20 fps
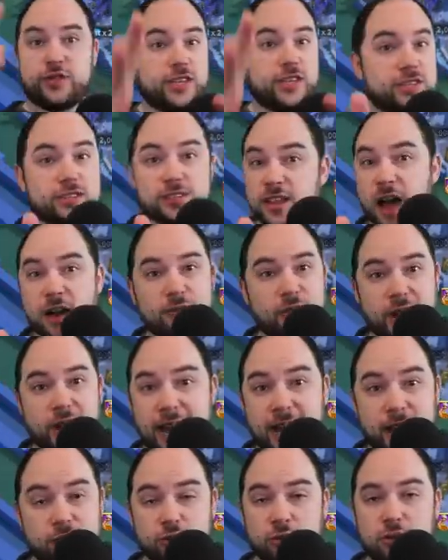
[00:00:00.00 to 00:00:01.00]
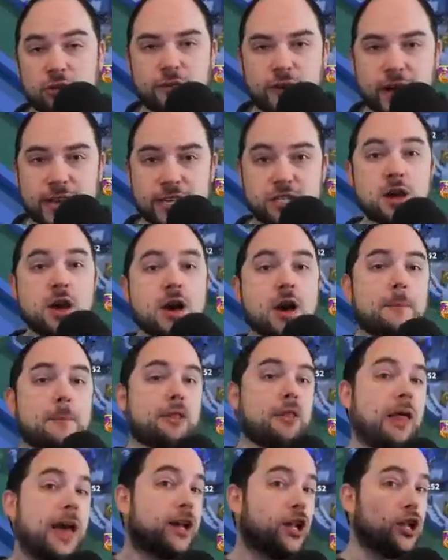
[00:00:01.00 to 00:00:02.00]
This is not financial advice,
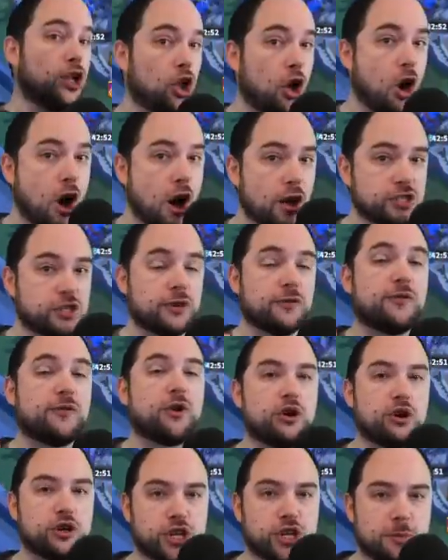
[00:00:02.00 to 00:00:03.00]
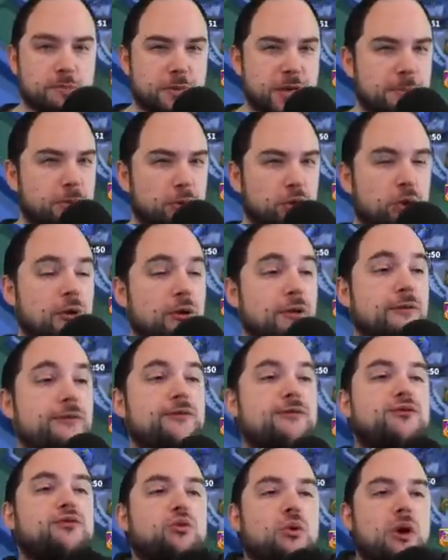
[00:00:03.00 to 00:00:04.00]
but like loss aversion. People are
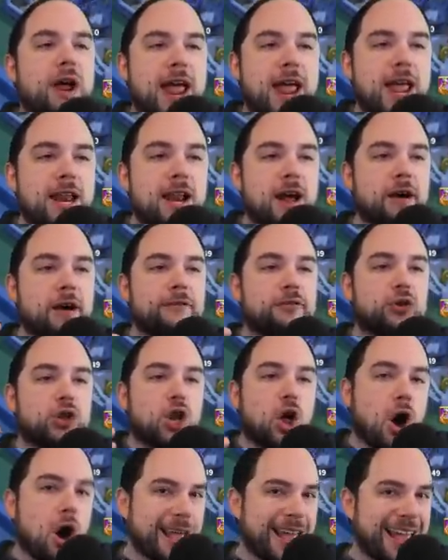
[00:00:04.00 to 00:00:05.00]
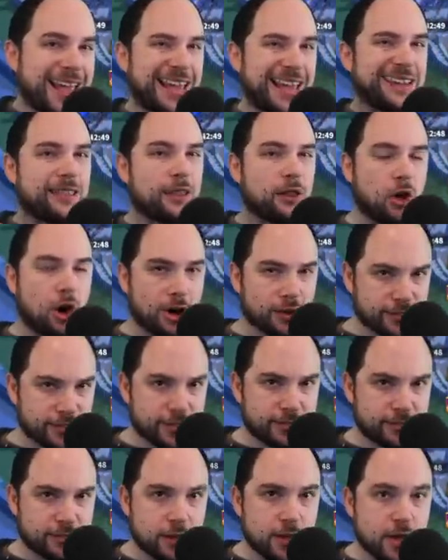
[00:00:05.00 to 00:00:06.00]
afraid of locking in
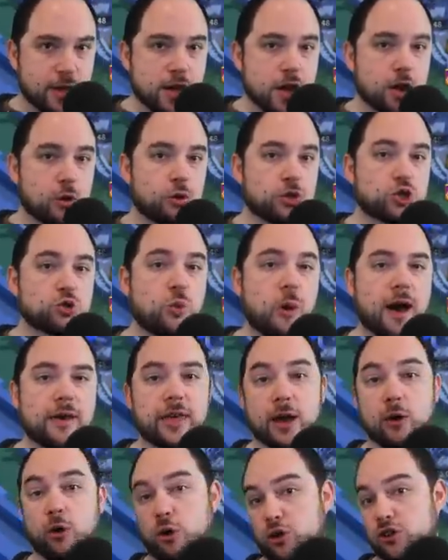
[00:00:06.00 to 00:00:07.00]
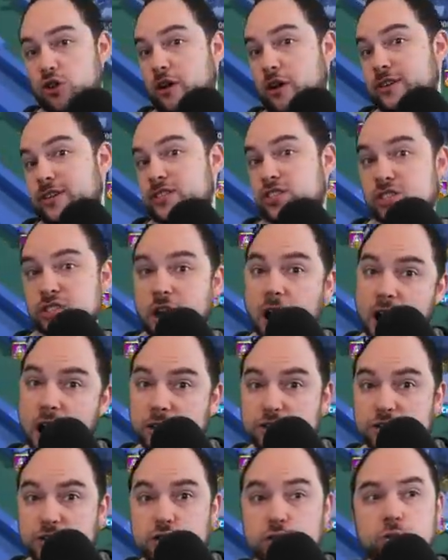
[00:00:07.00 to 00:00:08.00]
losses, which is why they hold on to
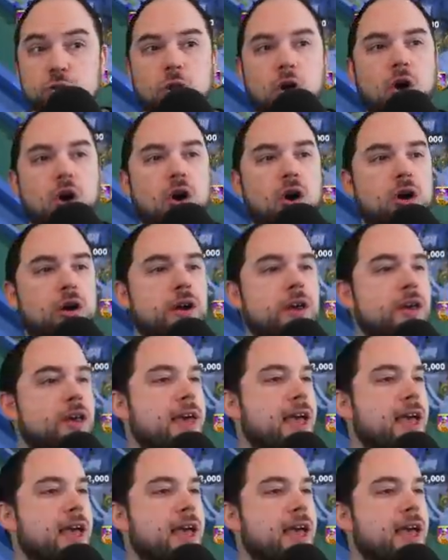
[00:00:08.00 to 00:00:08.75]
stocks too long